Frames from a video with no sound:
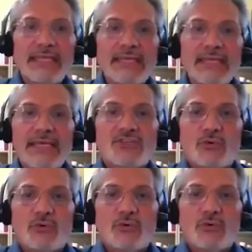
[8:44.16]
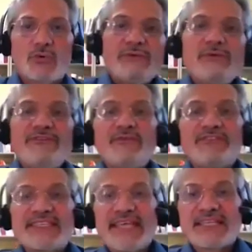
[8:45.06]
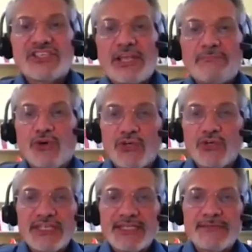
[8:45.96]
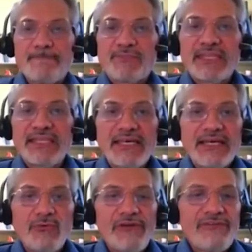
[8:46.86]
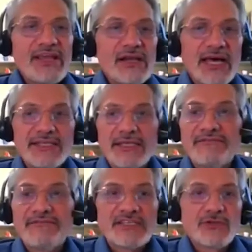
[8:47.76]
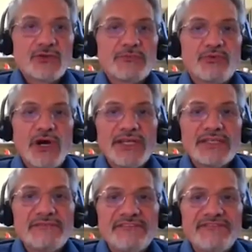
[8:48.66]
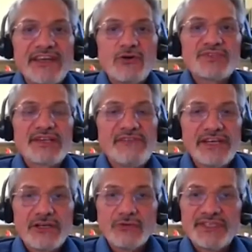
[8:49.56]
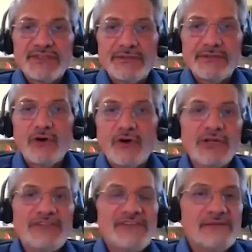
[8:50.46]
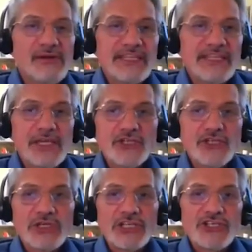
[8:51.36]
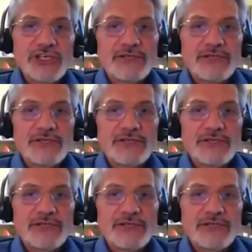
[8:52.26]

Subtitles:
So when we view these next-gen projects, we realize, and there's no surprise, that their goals are very consistent. Only their implementation will change.